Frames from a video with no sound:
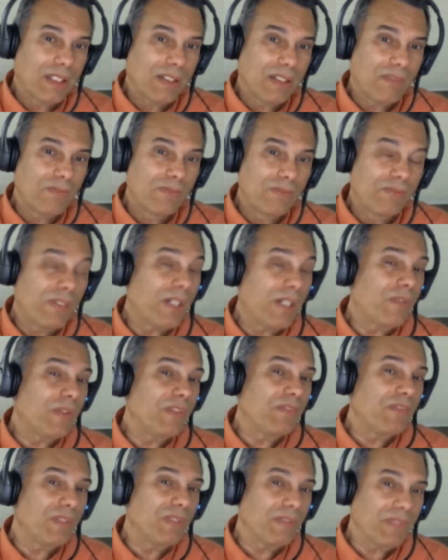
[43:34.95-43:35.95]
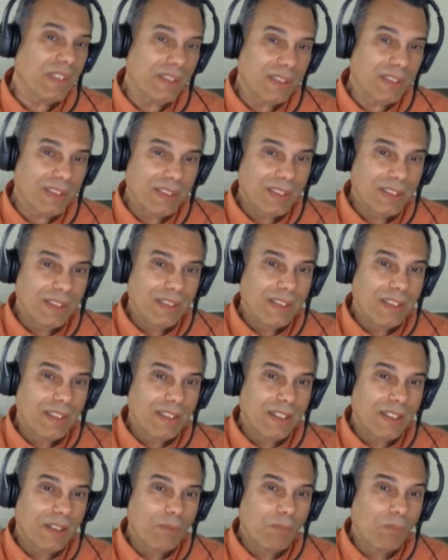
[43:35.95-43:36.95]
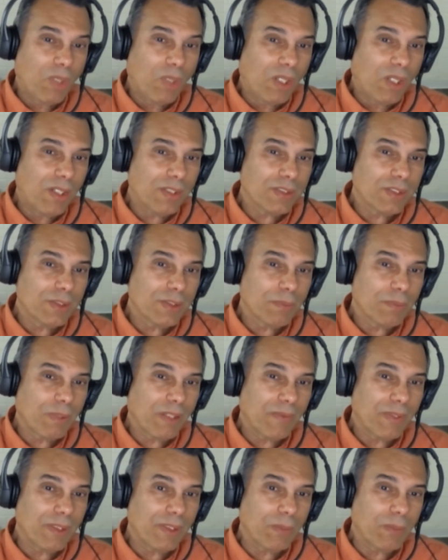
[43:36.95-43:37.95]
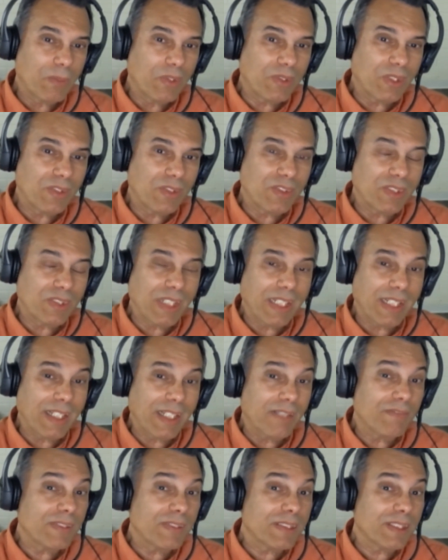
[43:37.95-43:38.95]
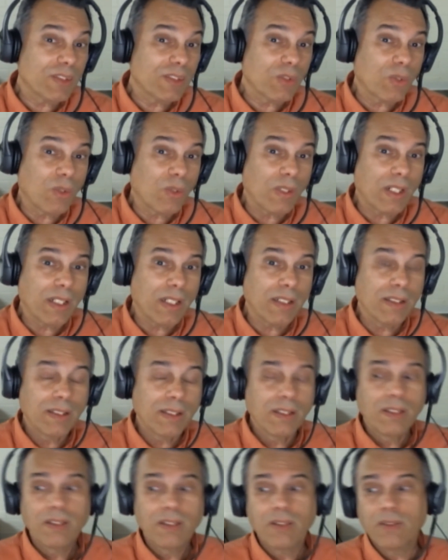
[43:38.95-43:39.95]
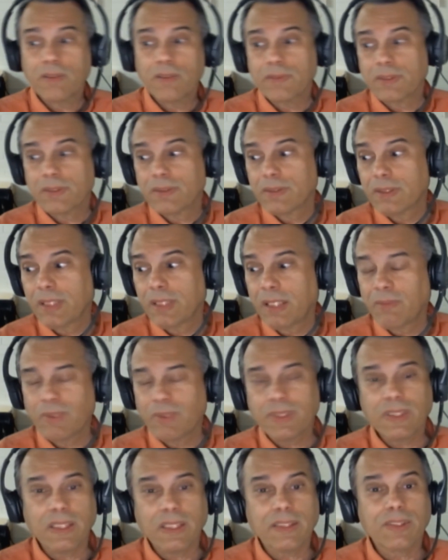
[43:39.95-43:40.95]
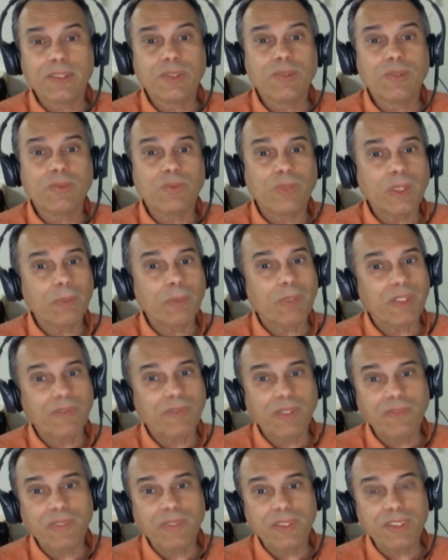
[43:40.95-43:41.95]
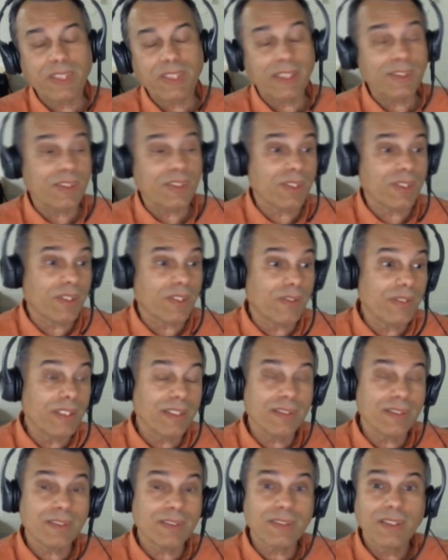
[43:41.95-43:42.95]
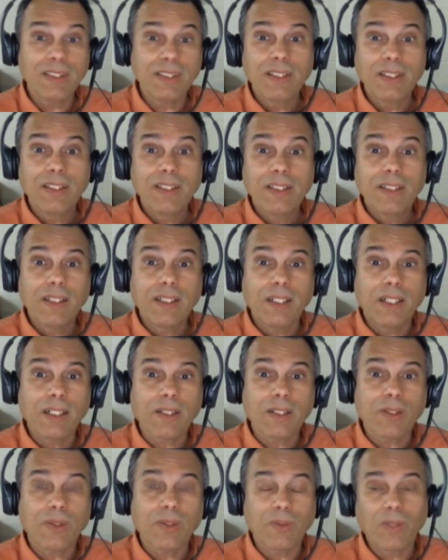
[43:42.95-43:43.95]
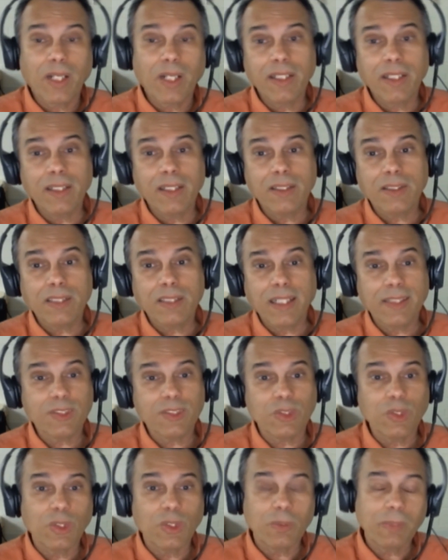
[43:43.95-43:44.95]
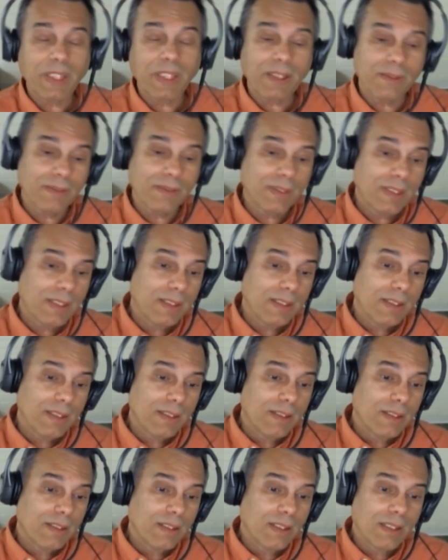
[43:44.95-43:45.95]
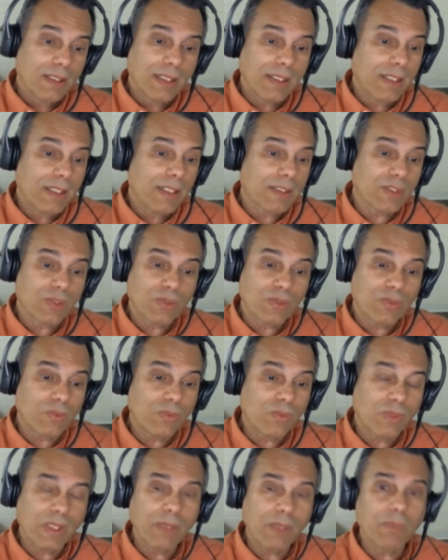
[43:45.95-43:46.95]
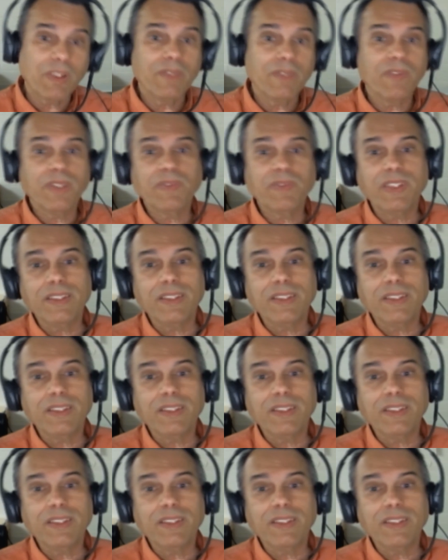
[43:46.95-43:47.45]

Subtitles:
Very vivid. Mars is probably the most outstanding. Alpha Centauri, that was extremely vivid. Sagittarius, Carina, Cassiopeia, extremely vivid.